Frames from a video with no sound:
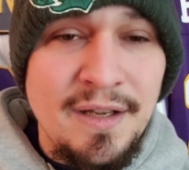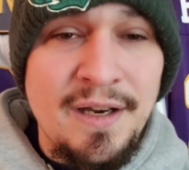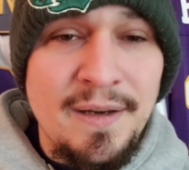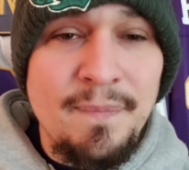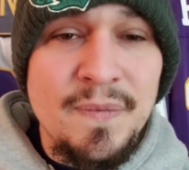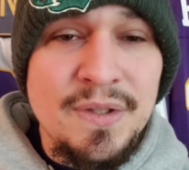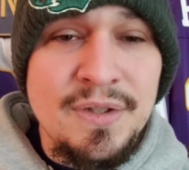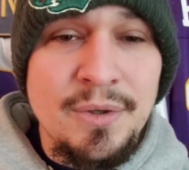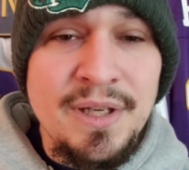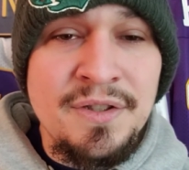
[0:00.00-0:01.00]
Um,
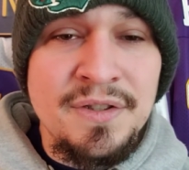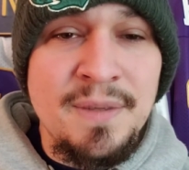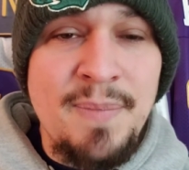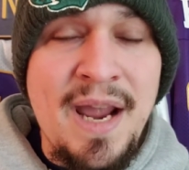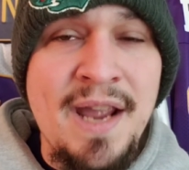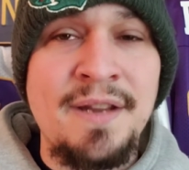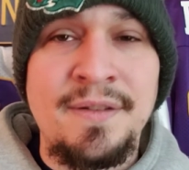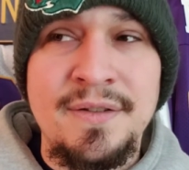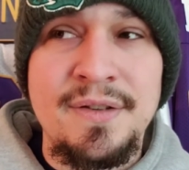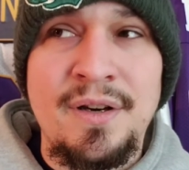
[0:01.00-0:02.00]
so it just
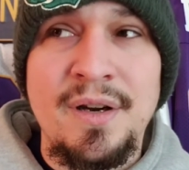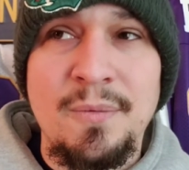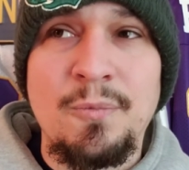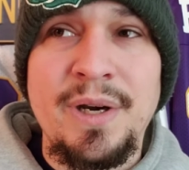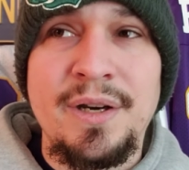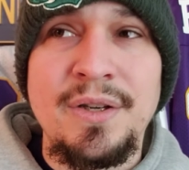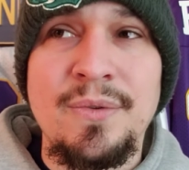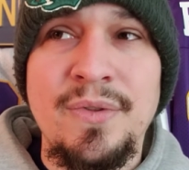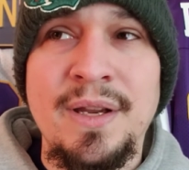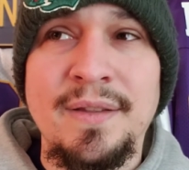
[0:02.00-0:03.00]
depends on where
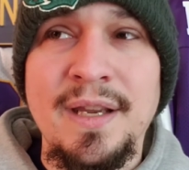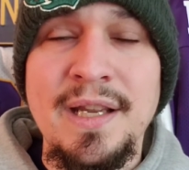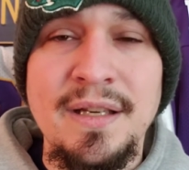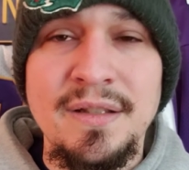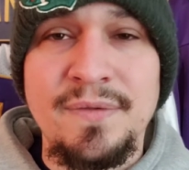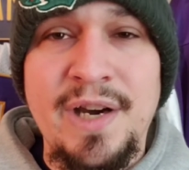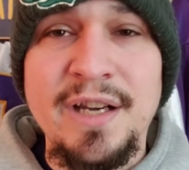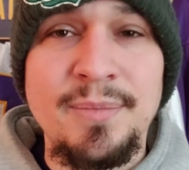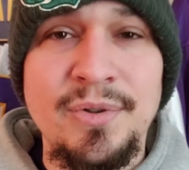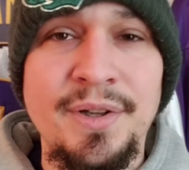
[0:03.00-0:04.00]
you think that he is
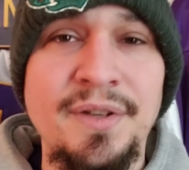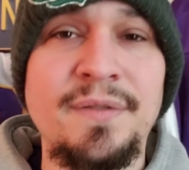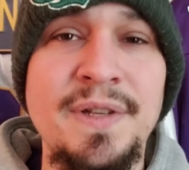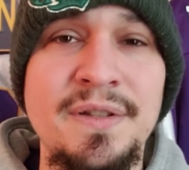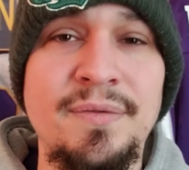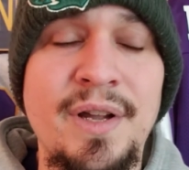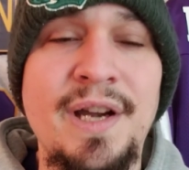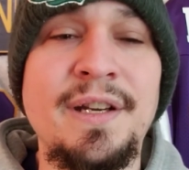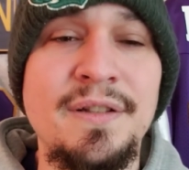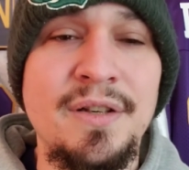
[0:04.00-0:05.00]
viable on the defensive
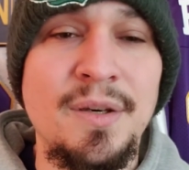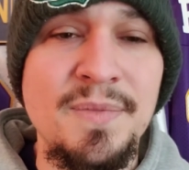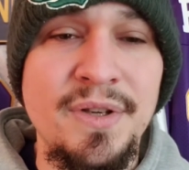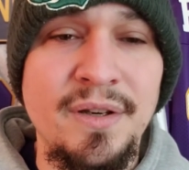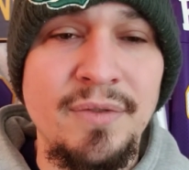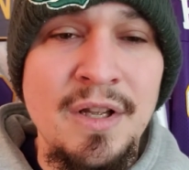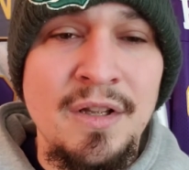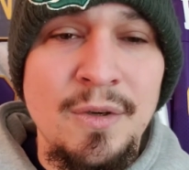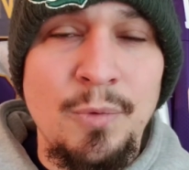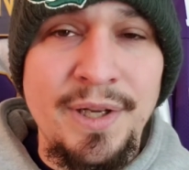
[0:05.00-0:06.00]
line in terms of
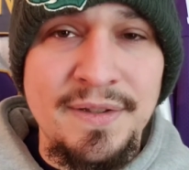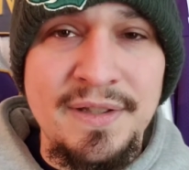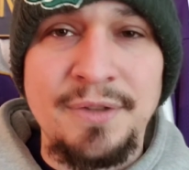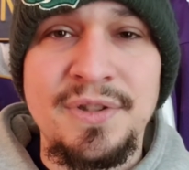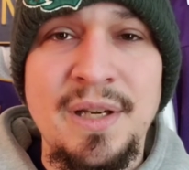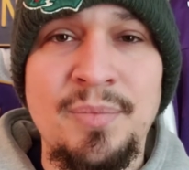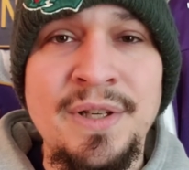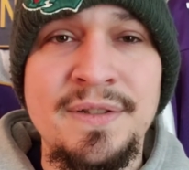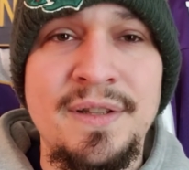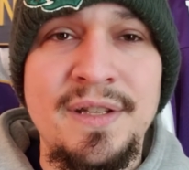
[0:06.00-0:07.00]
what his skill set
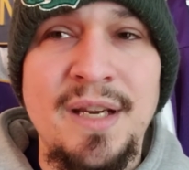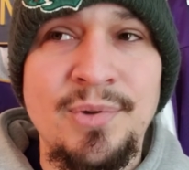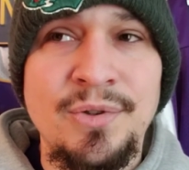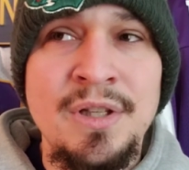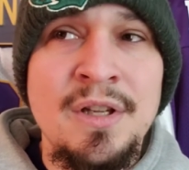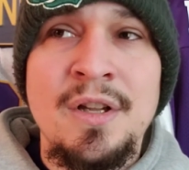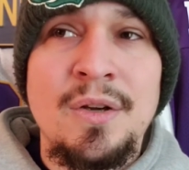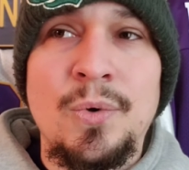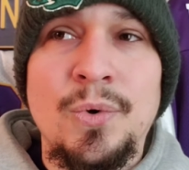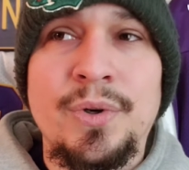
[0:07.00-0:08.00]
brings to the table
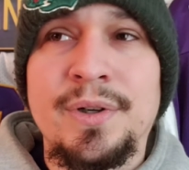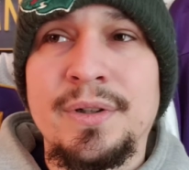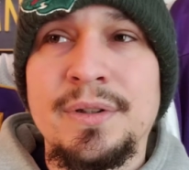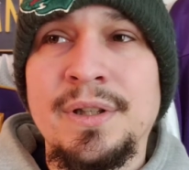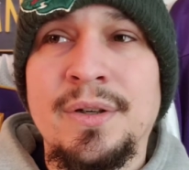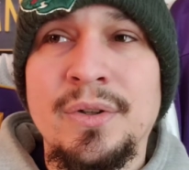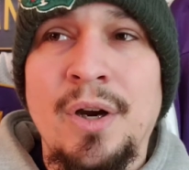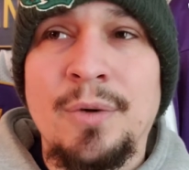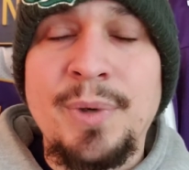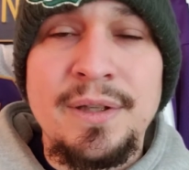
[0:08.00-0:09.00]
or you know
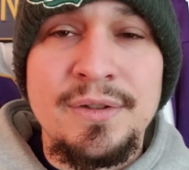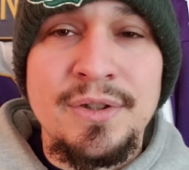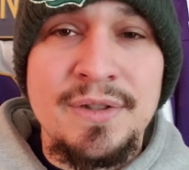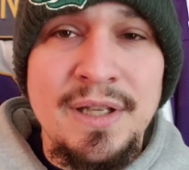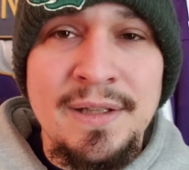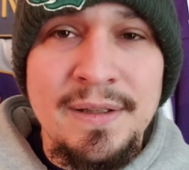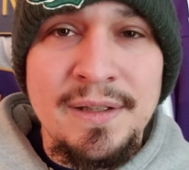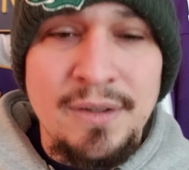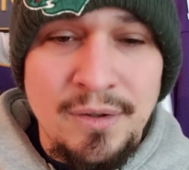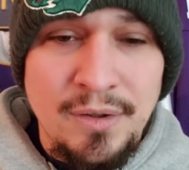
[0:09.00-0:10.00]
are we just
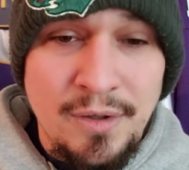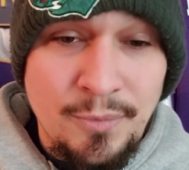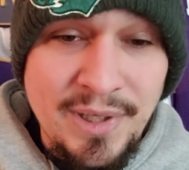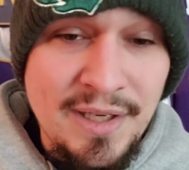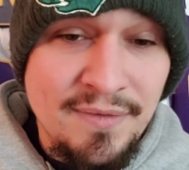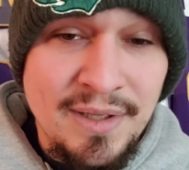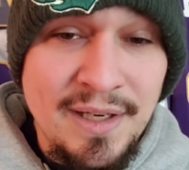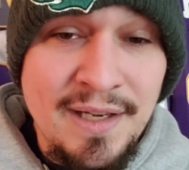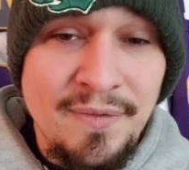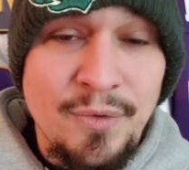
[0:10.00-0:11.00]
are, are we even
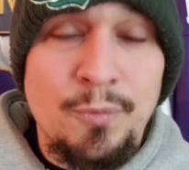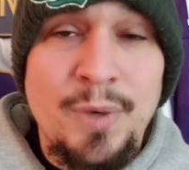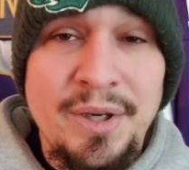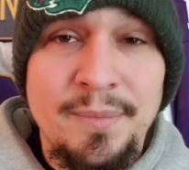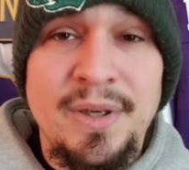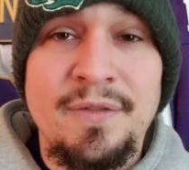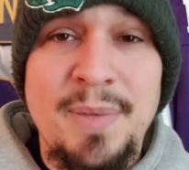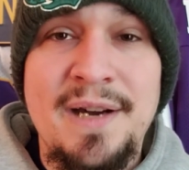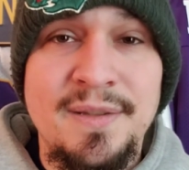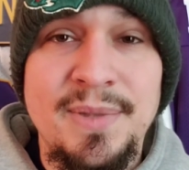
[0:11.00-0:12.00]
in the realm of
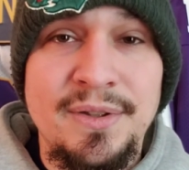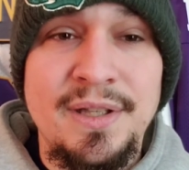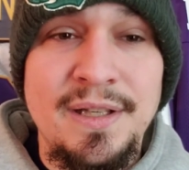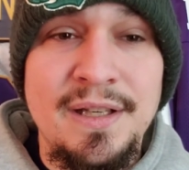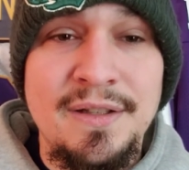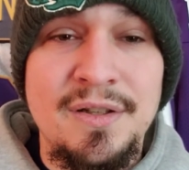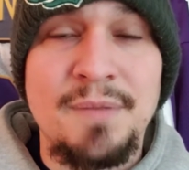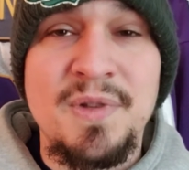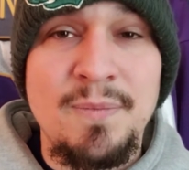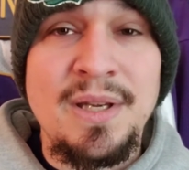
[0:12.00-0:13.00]
possibility in
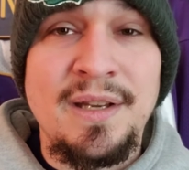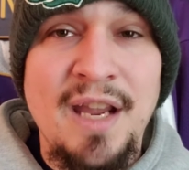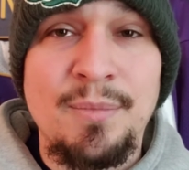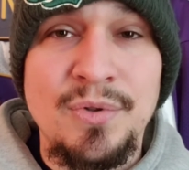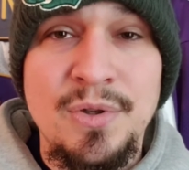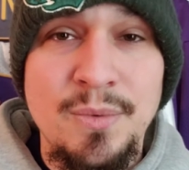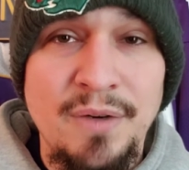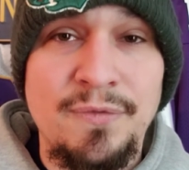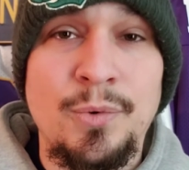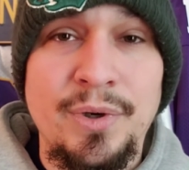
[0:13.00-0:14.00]
terms of being able to
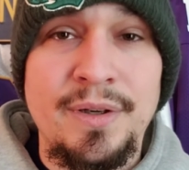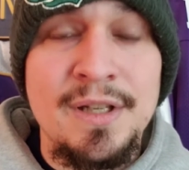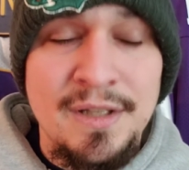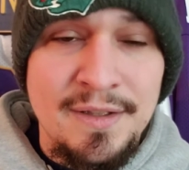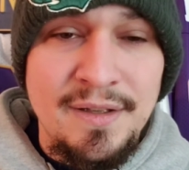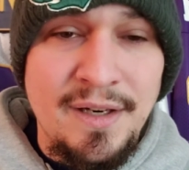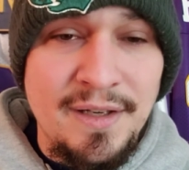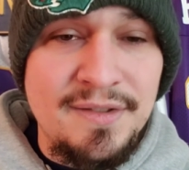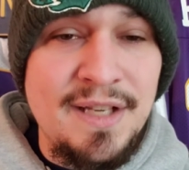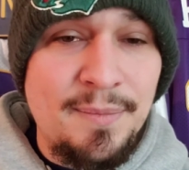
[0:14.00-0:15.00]
afford
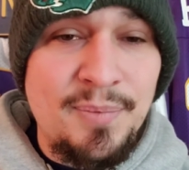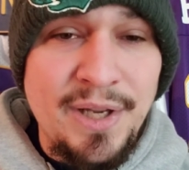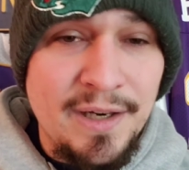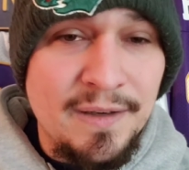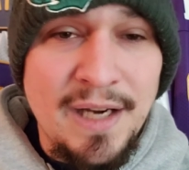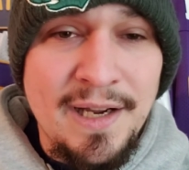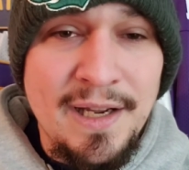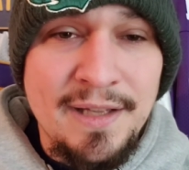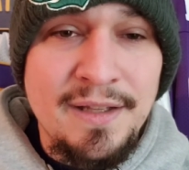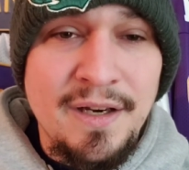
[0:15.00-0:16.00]
uh, said player
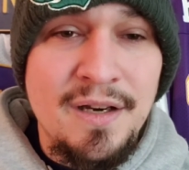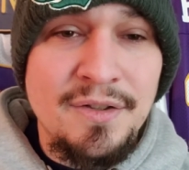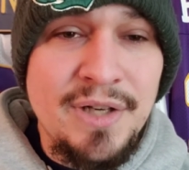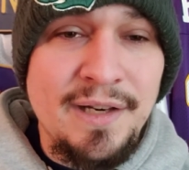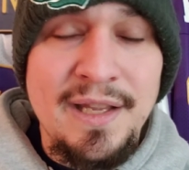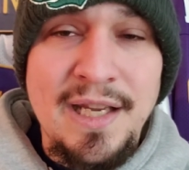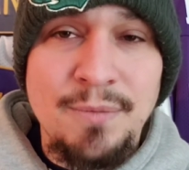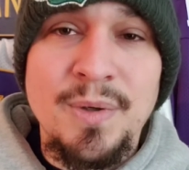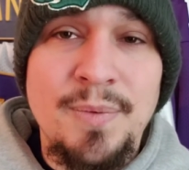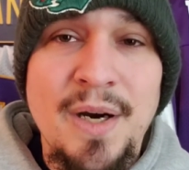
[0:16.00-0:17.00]
at, at, the contract that he
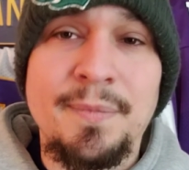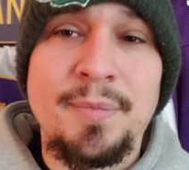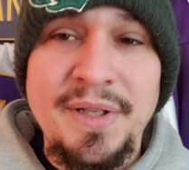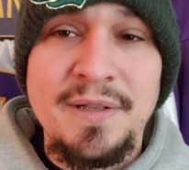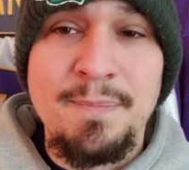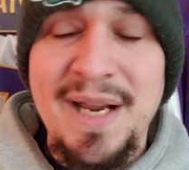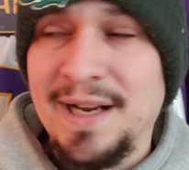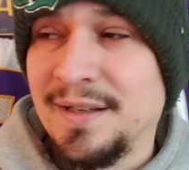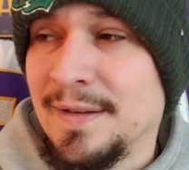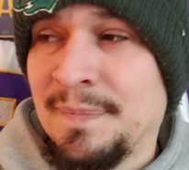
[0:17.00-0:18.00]
would probably demand?